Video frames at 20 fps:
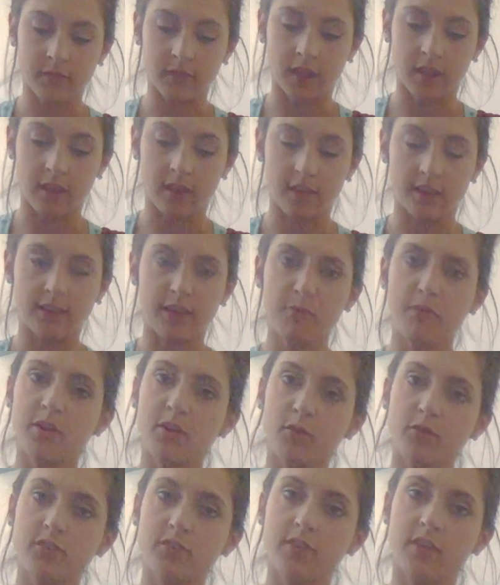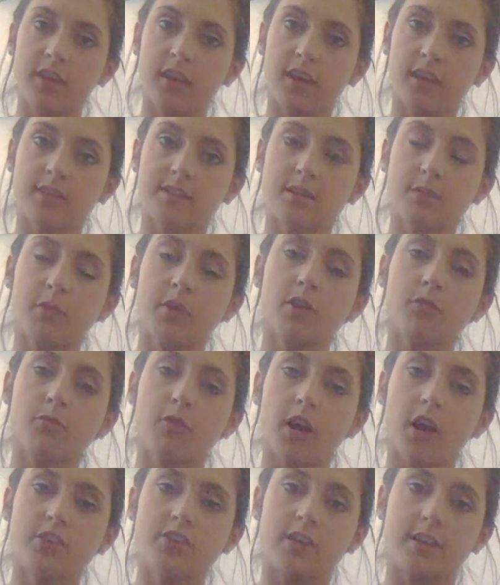and let me know what you think. Send me your
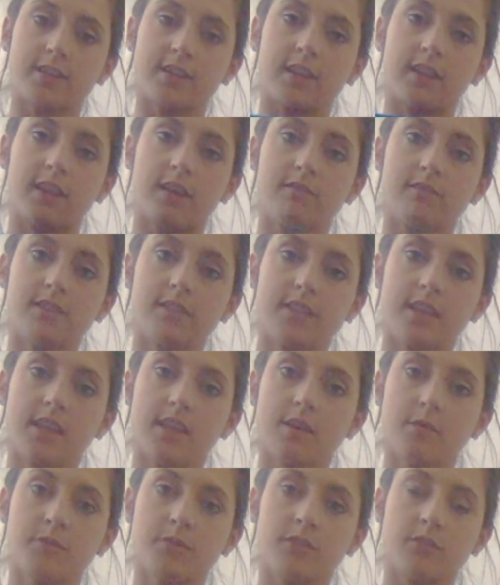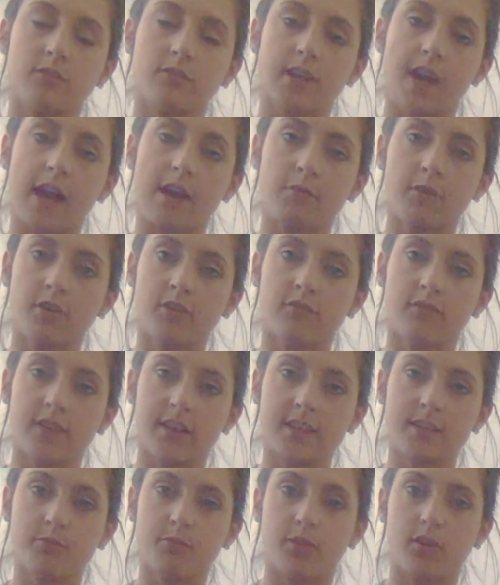projects. I'd love to see them, so tag me on
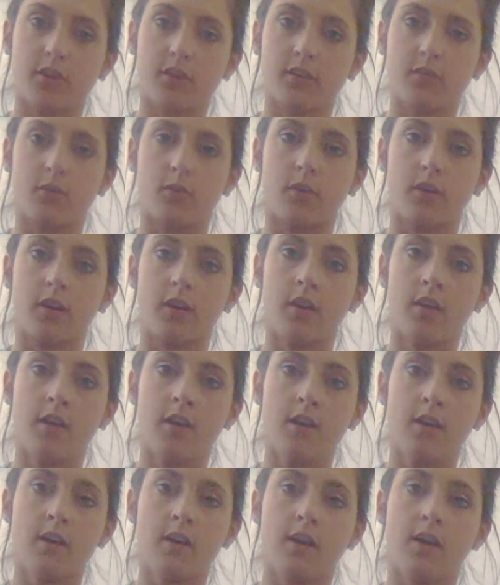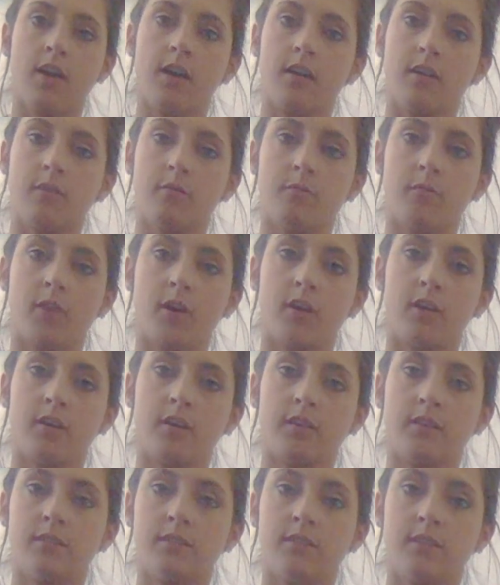Facebook or
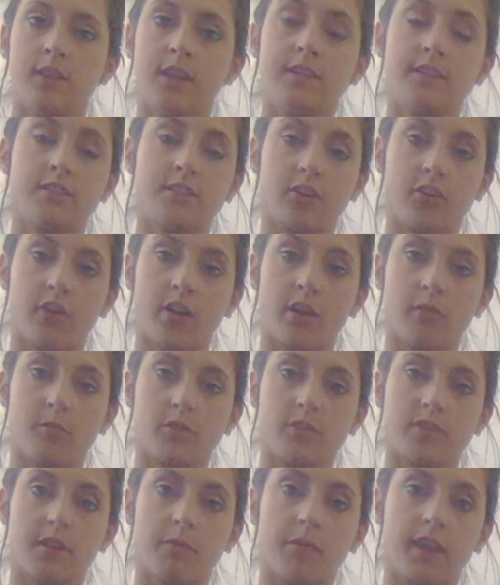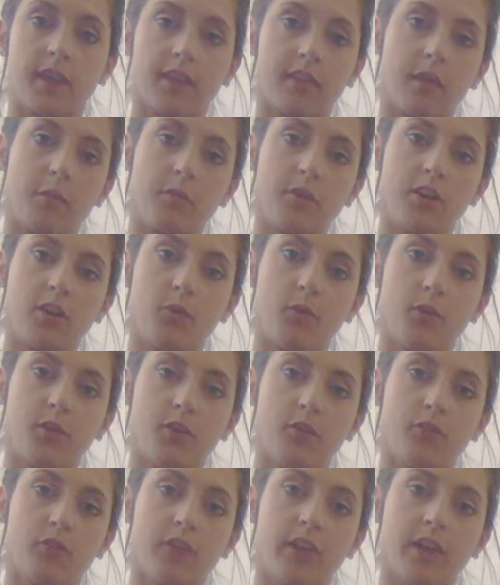on Instagram or something and let me know what
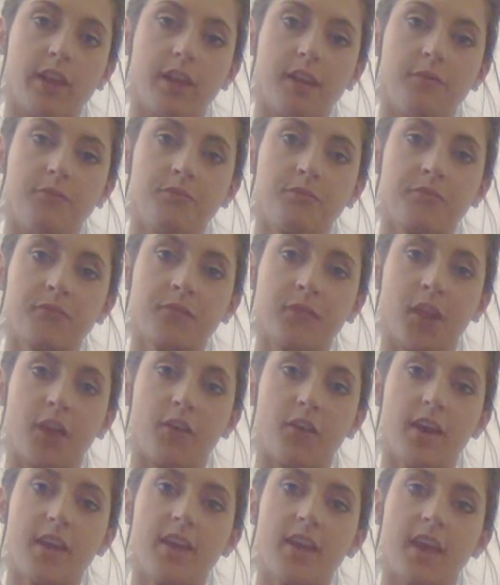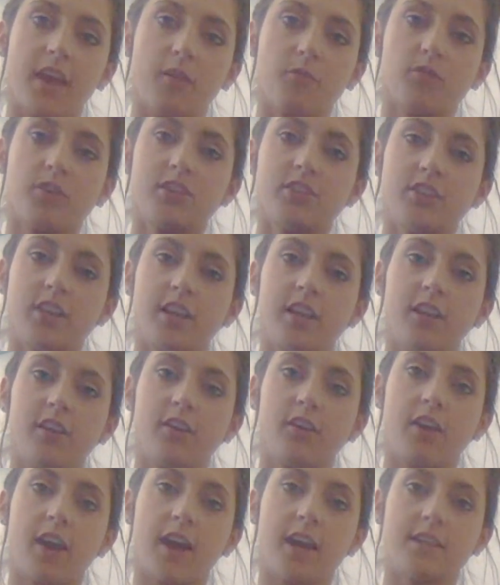you created. All right, I appreciate you
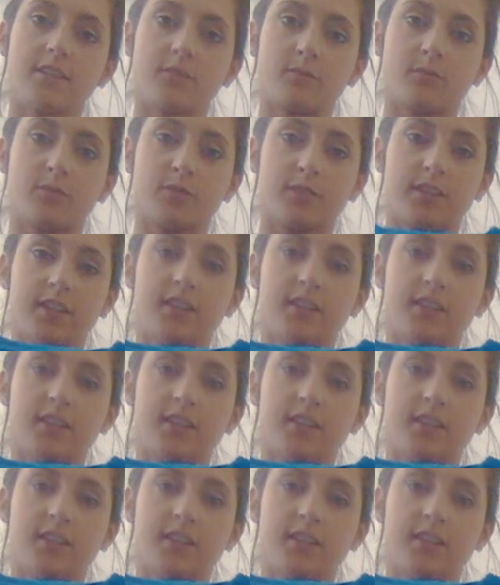guys. We'll see